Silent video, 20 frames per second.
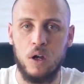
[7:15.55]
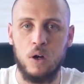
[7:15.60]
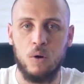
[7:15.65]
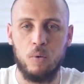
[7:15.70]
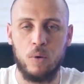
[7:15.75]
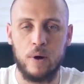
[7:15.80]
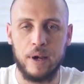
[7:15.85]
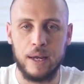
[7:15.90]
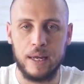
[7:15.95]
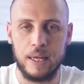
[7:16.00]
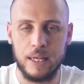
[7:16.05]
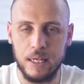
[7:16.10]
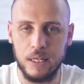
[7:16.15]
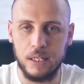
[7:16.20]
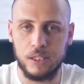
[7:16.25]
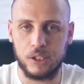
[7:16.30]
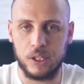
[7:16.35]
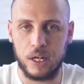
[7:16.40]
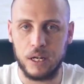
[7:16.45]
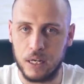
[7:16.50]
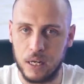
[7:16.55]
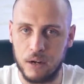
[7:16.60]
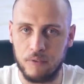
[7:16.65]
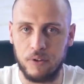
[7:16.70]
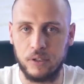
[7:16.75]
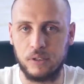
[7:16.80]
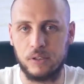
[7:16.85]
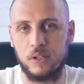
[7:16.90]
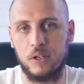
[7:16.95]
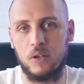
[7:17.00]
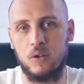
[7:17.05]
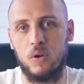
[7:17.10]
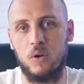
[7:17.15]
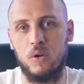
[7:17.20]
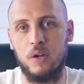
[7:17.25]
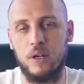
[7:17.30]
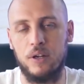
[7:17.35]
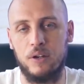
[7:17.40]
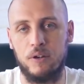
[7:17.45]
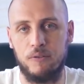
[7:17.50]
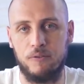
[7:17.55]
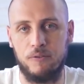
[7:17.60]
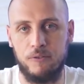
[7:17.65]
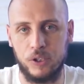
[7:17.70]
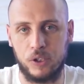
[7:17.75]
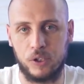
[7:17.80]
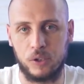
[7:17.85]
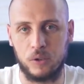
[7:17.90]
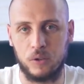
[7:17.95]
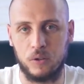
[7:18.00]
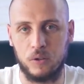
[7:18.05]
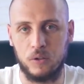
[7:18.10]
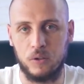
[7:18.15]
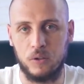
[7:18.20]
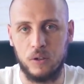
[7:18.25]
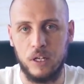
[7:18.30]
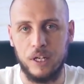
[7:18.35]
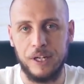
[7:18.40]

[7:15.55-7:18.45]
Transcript: where each and every single individual